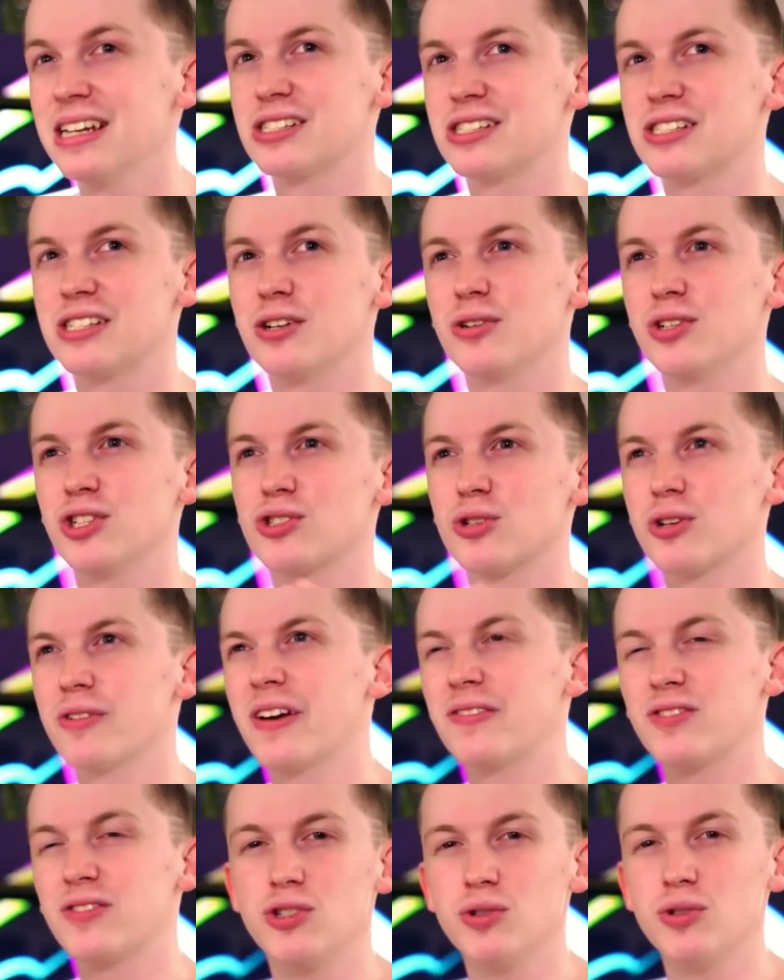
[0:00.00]
So you sort
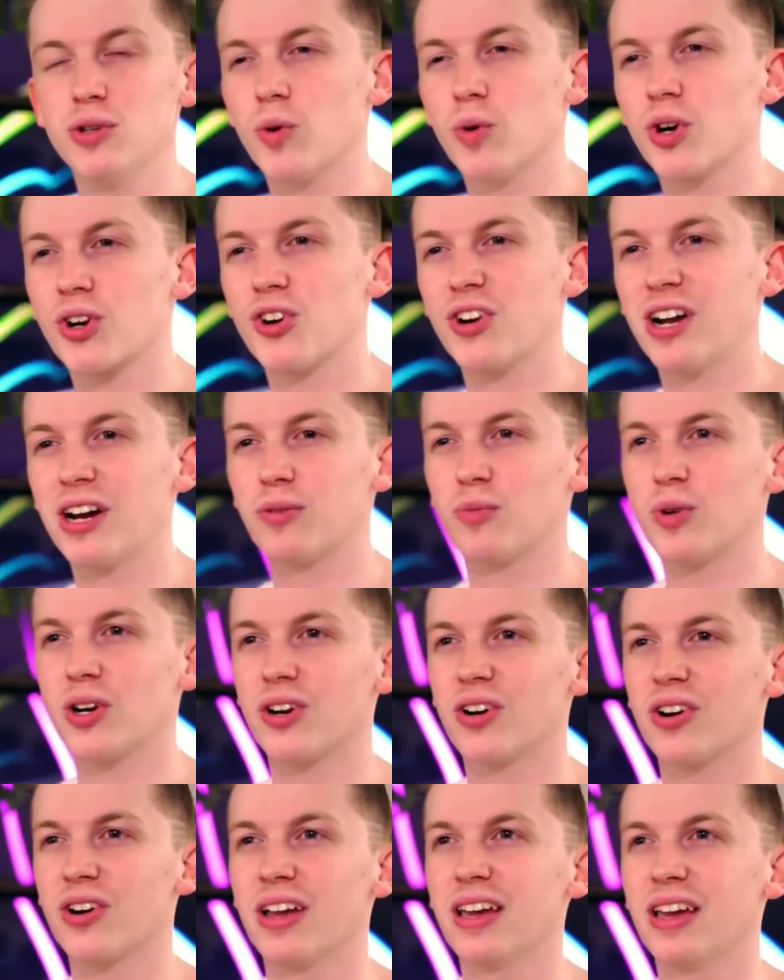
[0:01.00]
of have to do a workaround
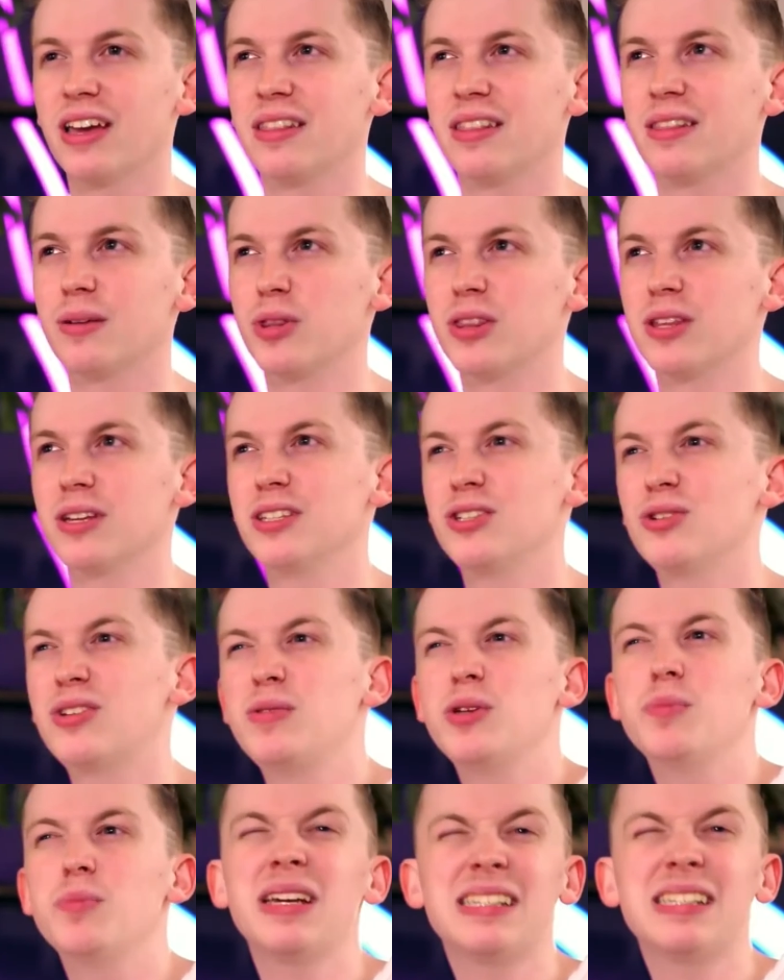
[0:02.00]
where
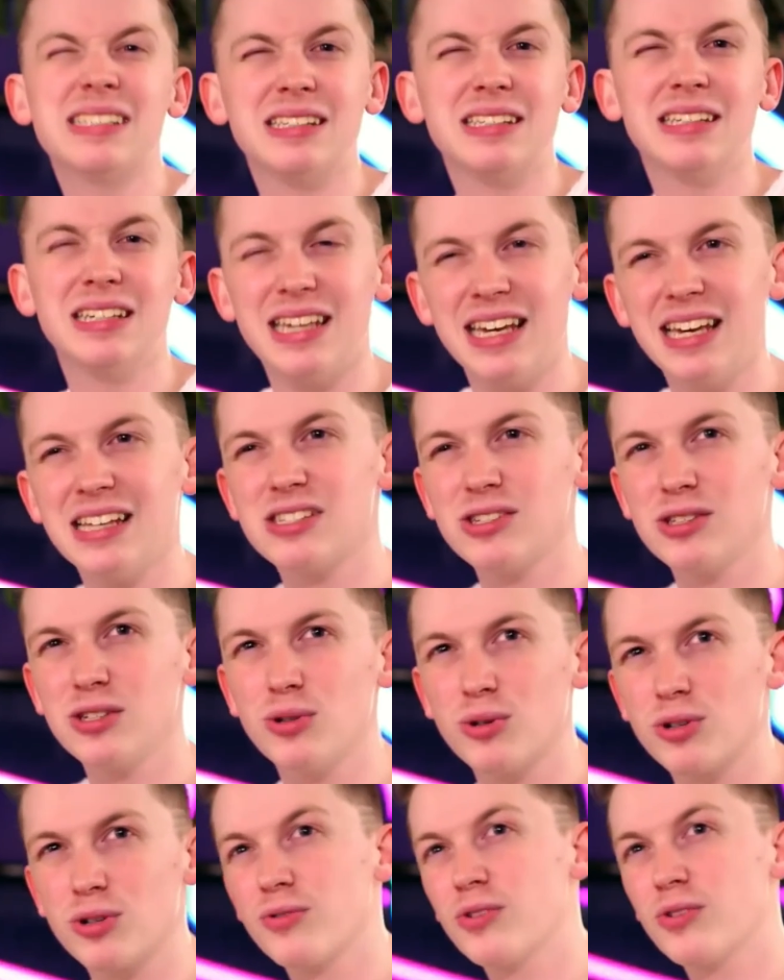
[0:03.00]
you basically cancel
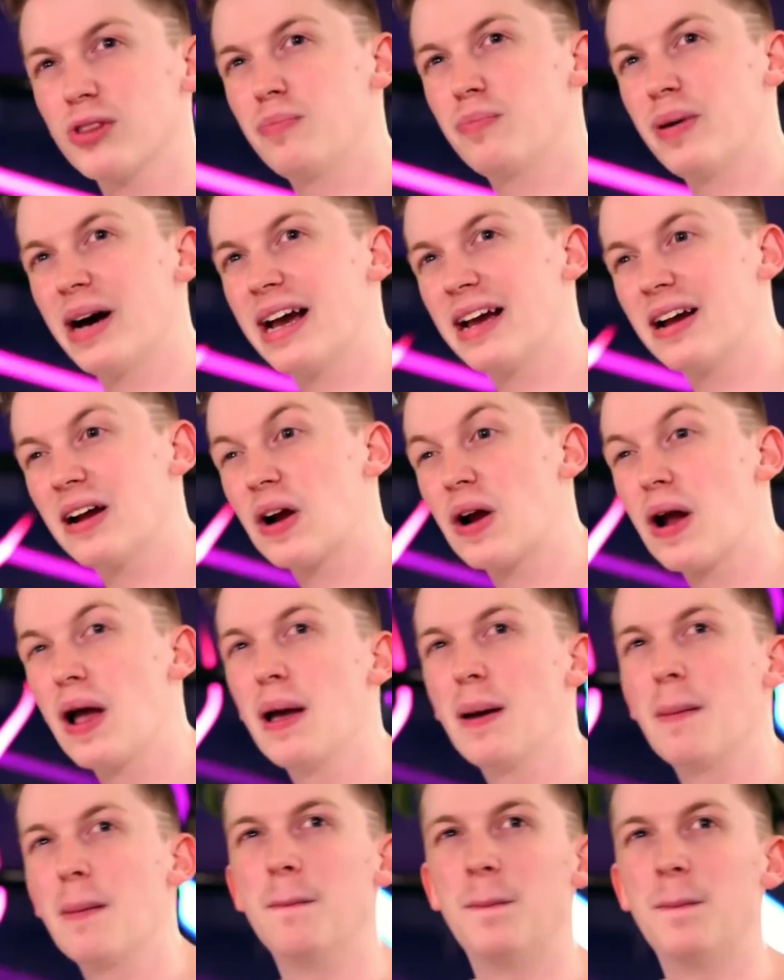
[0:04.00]
the order for the buyer,
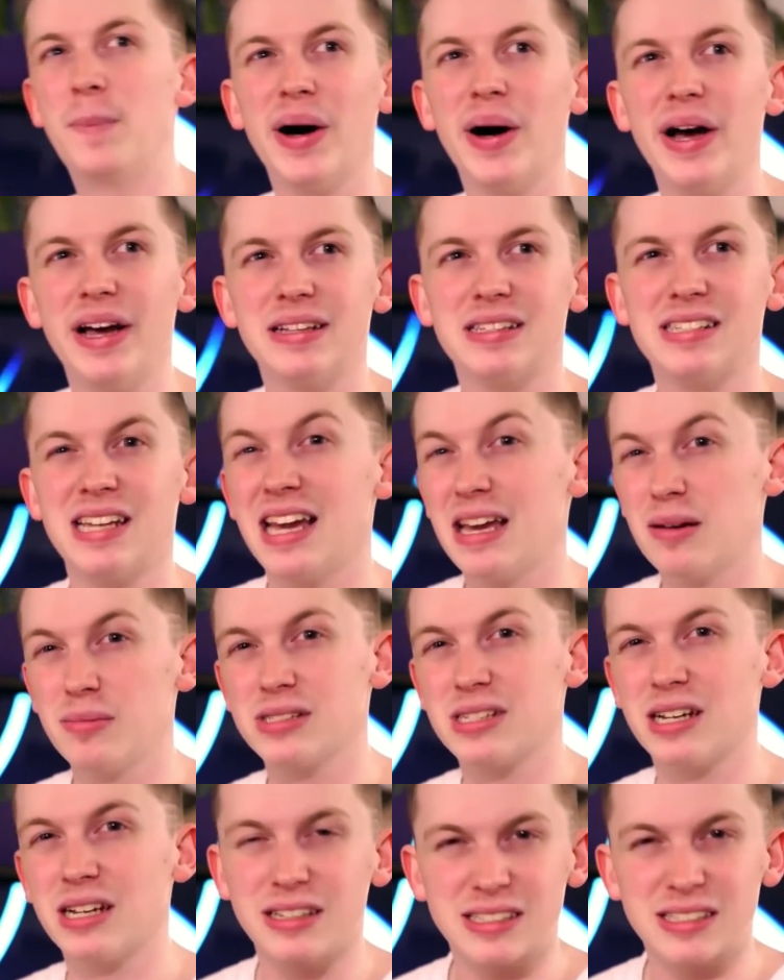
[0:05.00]
but to
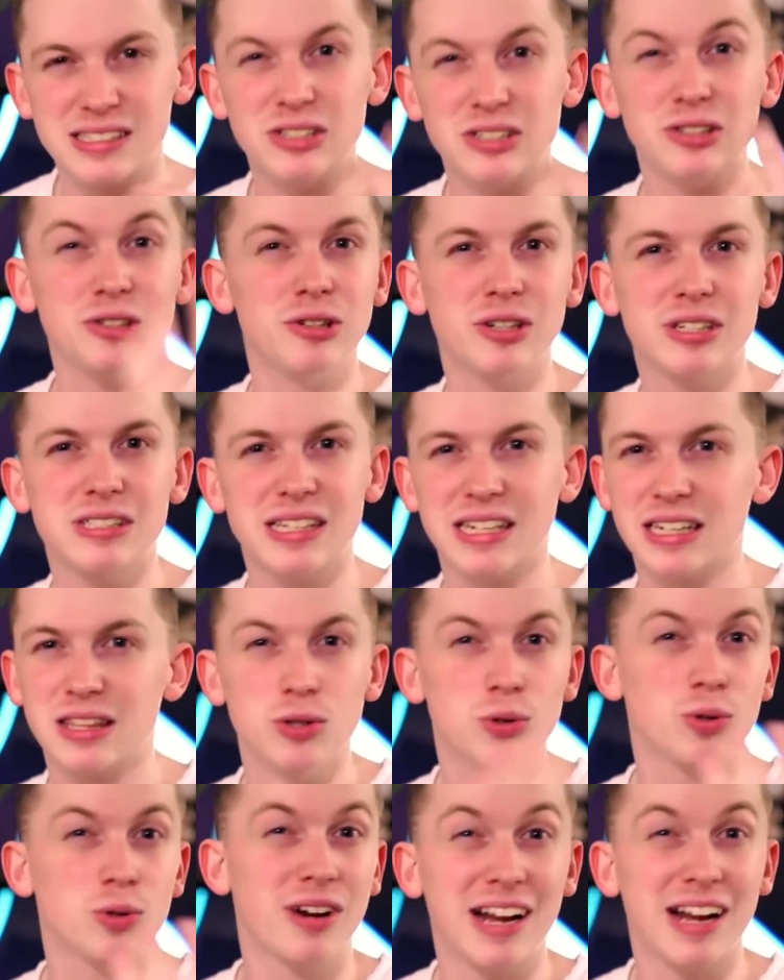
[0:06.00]
Amazon it still looks like
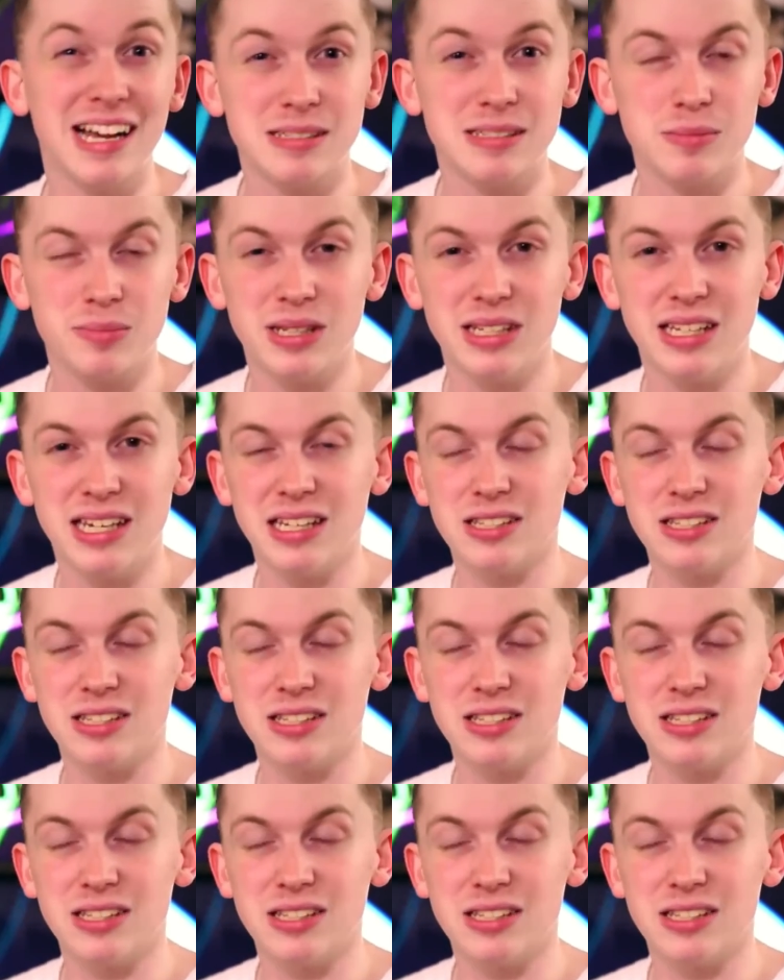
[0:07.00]
the order hasn't been